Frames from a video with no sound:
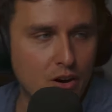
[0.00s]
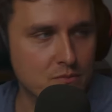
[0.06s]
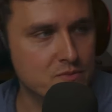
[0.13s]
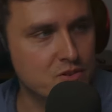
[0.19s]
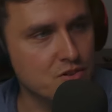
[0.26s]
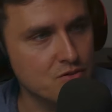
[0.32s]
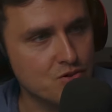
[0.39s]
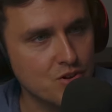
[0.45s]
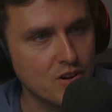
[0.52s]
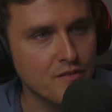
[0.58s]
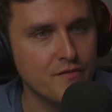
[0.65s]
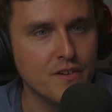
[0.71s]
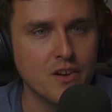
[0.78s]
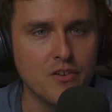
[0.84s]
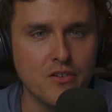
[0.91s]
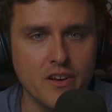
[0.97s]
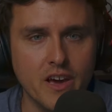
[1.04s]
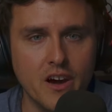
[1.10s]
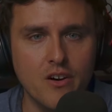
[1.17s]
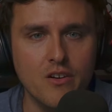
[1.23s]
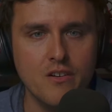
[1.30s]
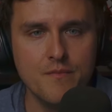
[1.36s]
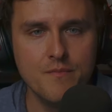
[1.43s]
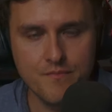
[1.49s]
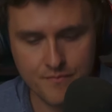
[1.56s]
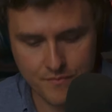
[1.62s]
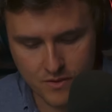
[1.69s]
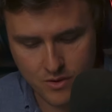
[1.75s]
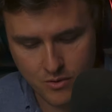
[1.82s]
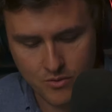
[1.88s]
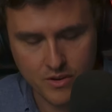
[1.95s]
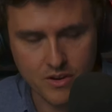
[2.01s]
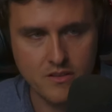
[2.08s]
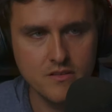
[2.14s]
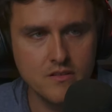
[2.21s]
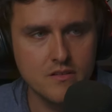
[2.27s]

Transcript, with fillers: I'm still trying to figure it out. Hold on.